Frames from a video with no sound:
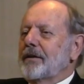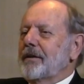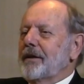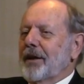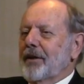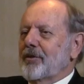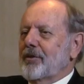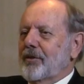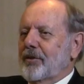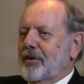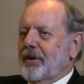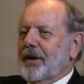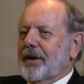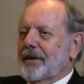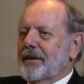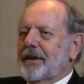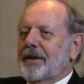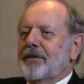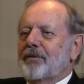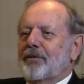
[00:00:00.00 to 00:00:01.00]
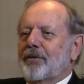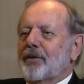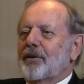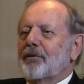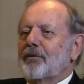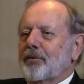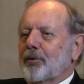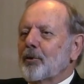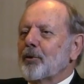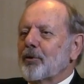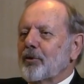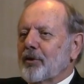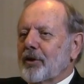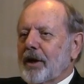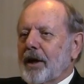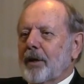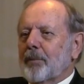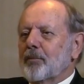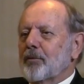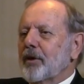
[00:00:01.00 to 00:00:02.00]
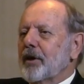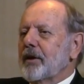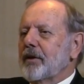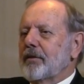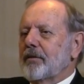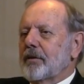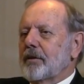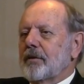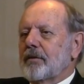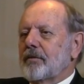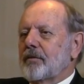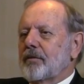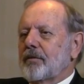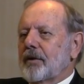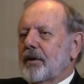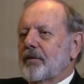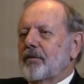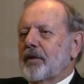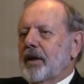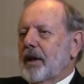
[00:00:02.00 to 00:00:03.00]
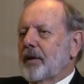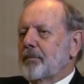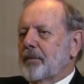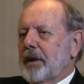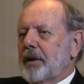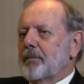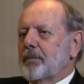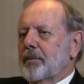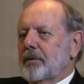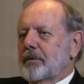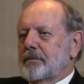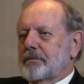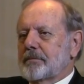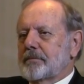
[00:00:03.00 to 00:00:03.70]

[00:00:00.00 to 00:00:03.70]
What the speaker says: necessarily for a first-time reader of that paper.